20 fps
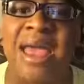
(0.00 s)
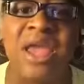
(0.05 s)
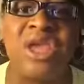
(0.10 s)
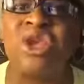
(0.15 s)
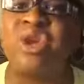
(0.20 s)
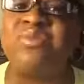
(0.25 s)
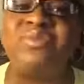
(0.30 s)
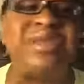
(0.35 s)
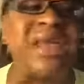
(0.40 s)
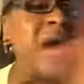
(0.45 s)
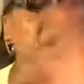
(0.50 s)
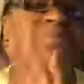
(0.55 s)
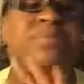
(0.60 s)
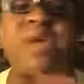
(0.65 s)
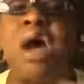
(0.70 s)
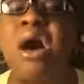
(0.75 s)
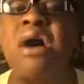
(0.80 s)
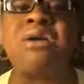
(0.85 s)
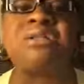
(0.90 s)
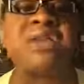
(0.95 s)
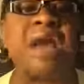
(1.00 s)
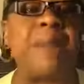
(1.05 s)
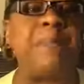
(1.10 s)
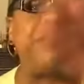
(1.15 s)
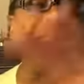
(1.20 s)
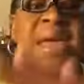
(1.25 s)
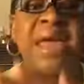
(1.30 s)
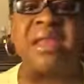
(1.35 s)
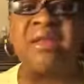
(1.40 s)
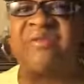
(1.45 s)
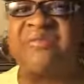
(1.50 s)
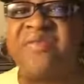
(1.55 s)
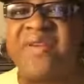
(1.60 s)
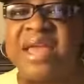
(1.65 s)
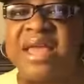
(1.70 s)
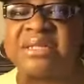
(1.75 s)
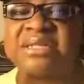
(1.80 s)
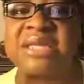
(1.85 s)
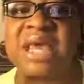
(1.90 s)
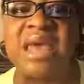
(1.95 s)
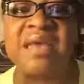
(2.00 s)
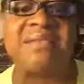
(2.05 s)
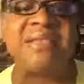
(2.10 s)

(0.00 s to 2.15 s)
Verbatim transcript: You, th- those are benefits